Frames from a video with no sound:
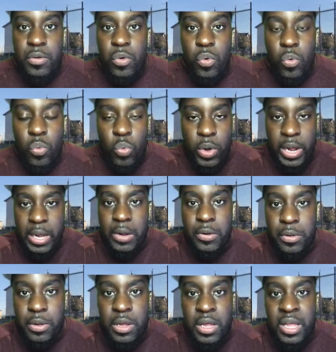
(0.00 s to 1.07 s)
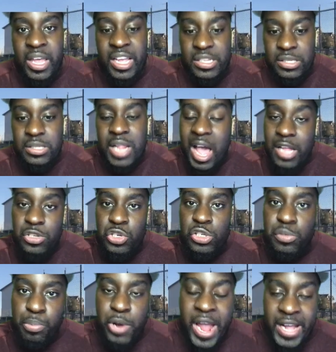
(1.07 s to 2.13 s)
where it's not just
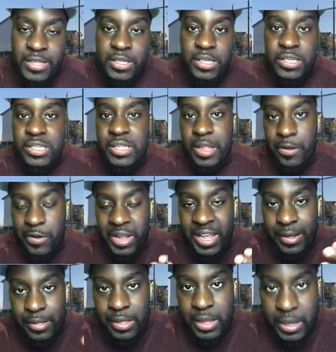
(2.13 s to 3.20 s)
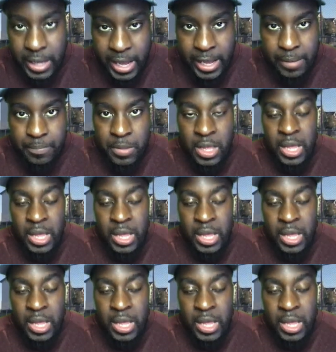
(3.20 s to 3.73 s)
practice, they're in the game.